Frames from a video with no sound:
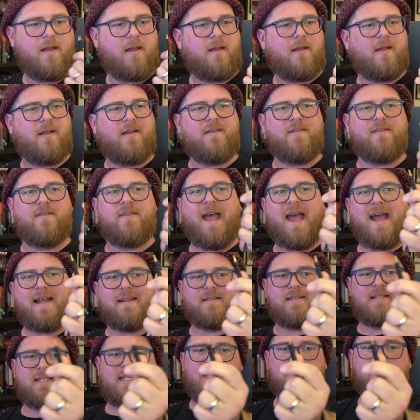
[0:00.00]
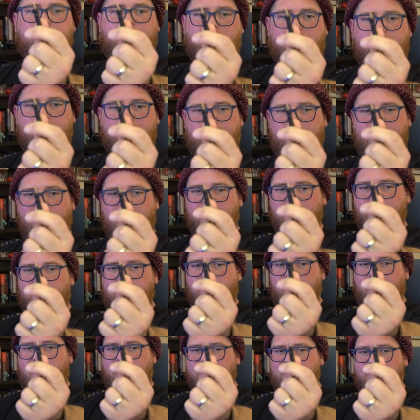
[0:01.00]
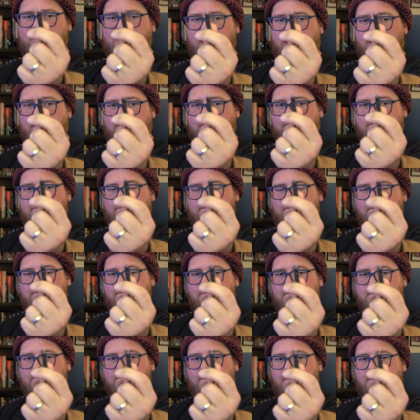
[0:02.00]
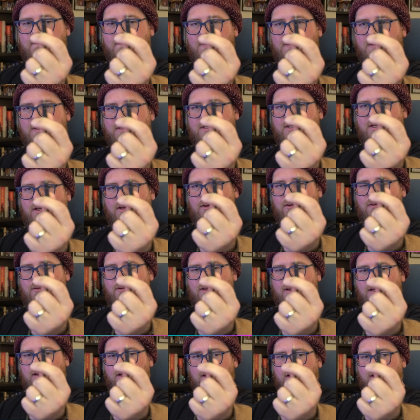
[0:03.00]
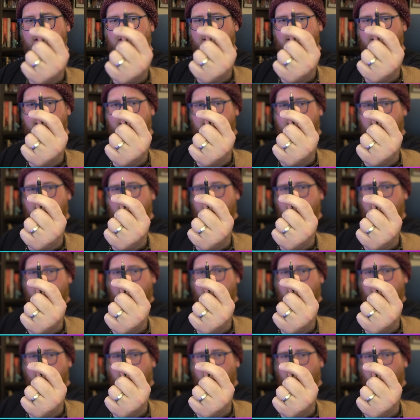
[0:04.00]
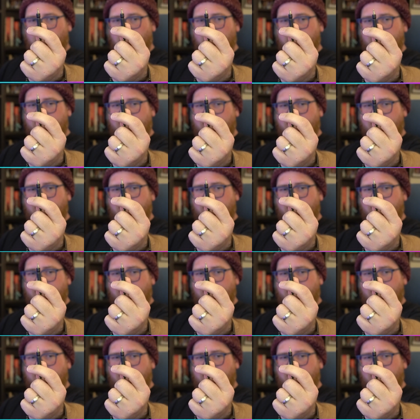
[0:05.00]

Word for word: that deep into the headset. So, what that